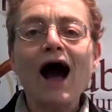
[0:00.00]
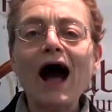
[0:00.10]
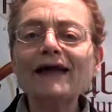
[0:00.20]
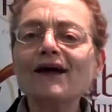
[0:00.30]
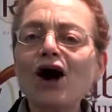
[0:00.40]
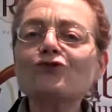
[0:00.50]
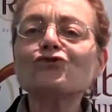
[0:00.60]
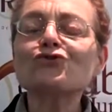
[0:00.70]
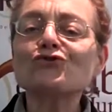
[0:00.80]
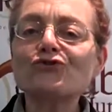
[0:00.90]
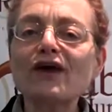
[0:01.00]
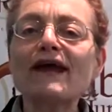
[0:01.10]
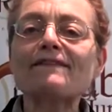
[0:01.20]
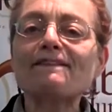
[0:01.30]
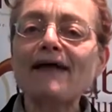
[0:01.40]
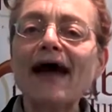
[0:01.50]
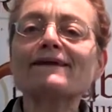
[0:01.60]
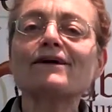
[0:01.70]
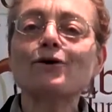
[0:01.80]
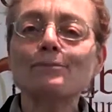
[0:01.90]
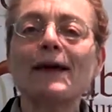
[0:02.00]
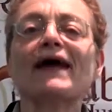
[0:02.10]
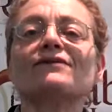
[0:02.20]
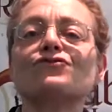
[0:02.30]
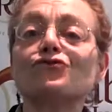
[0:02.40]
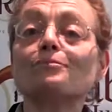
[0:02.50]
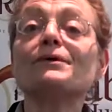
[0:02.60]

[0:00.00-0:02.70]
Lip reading: I understand that command to